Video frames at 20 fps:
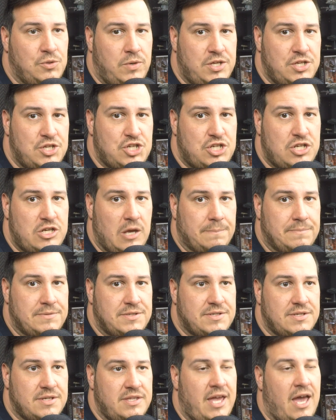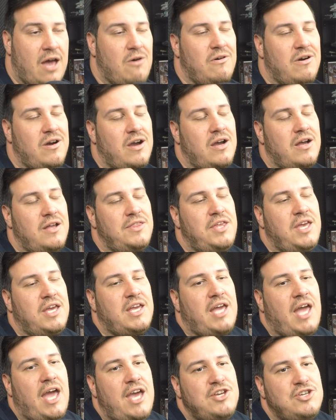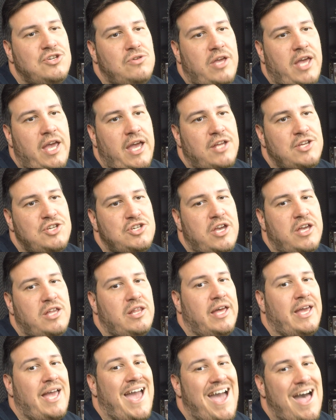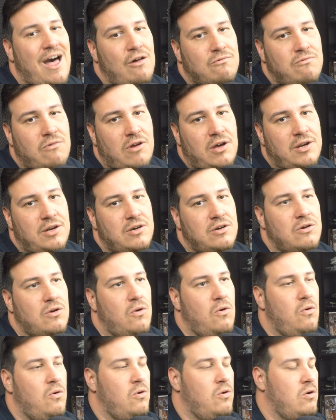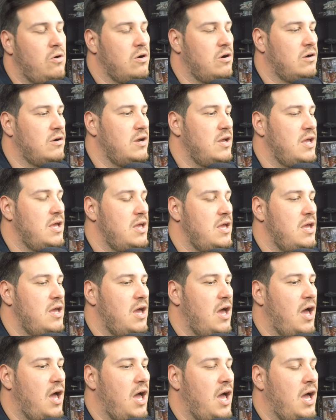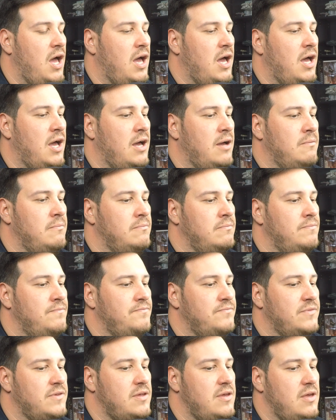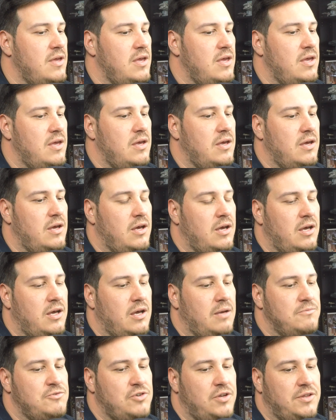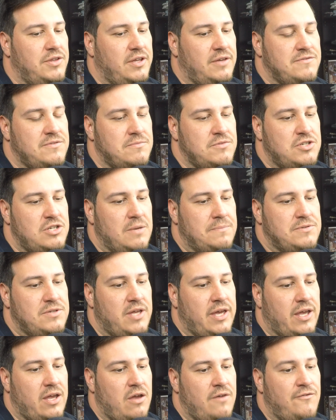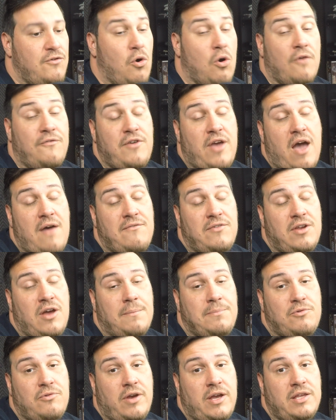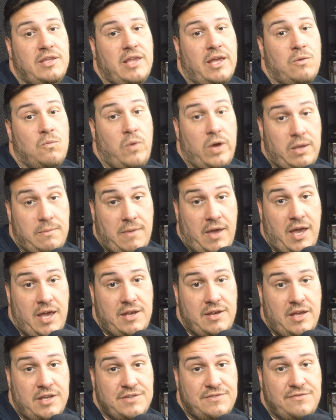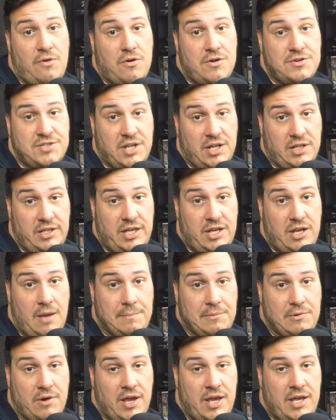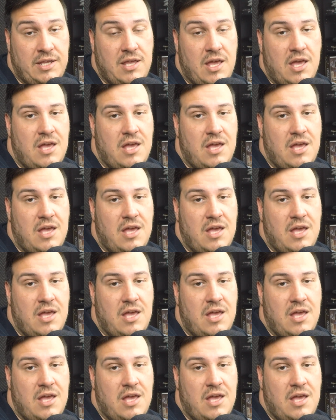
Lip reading: ships. Now, the occasional handshake like Hal Runner or I'm trying to think of some ships, like if you have an upgrade like Wingman as far as an elite upgrade,